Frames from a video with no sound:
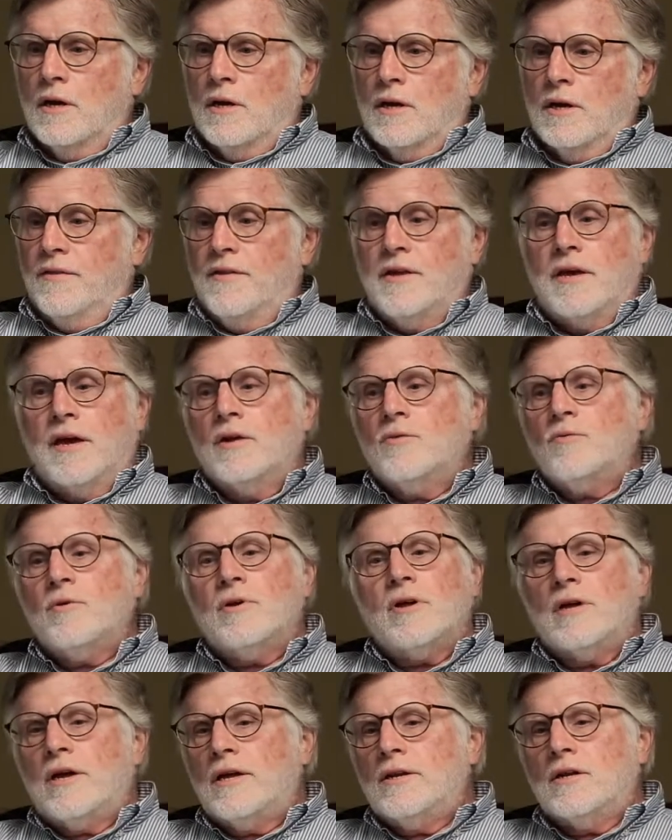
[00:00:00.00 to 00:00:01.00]
In the end,
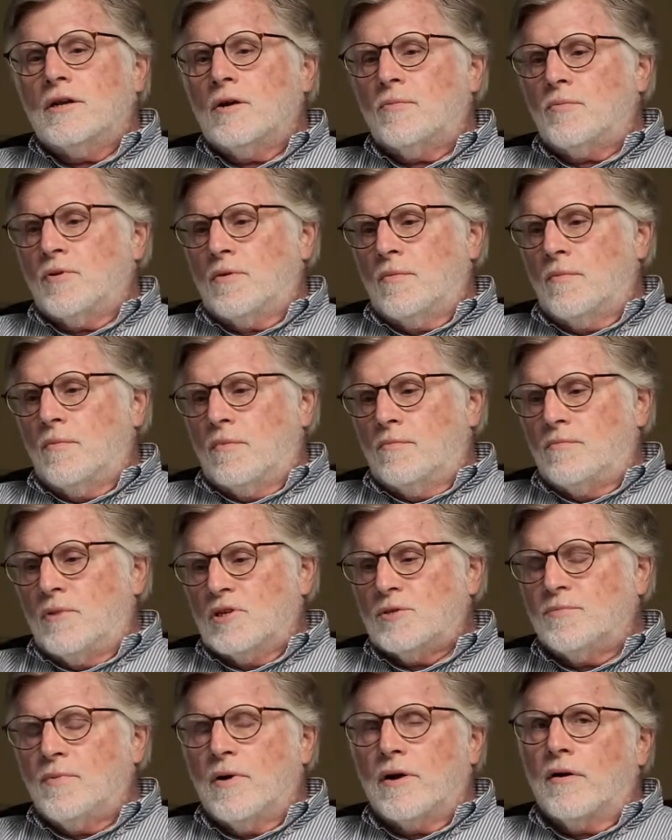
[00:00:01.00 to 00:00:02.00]
we ended up with a
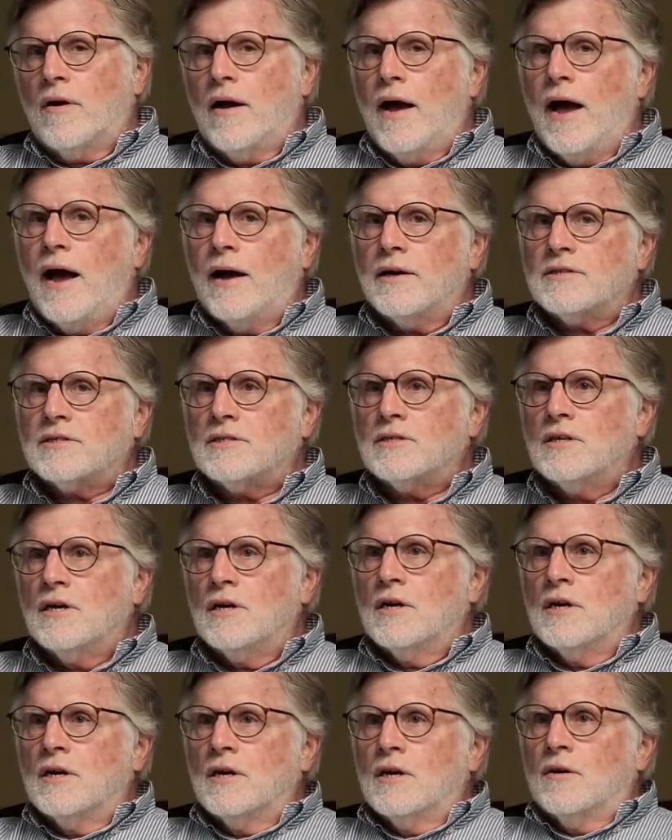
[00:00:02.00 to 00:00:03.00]
much better house,
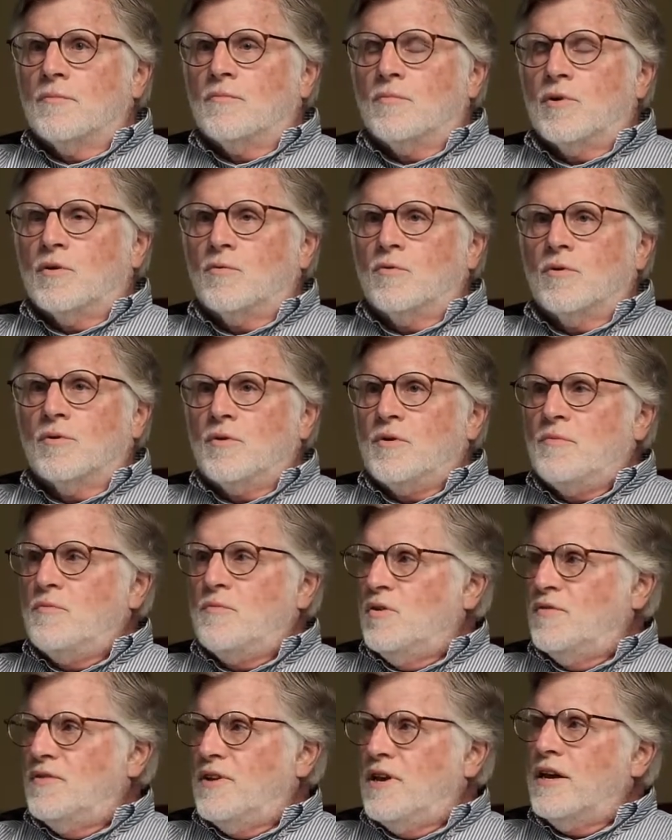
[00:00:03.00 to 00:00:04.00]
but when we
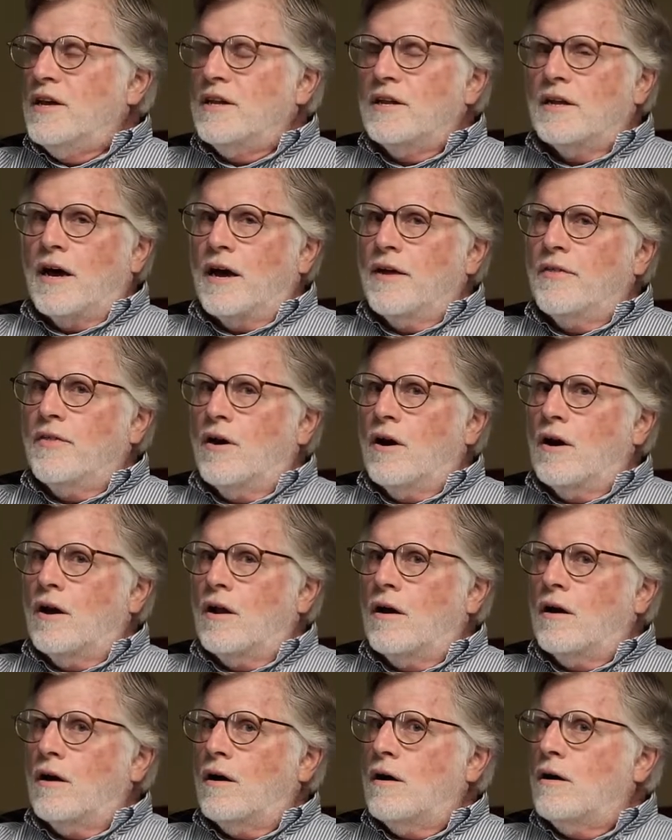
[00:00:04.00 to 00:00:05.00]
moved in, I thought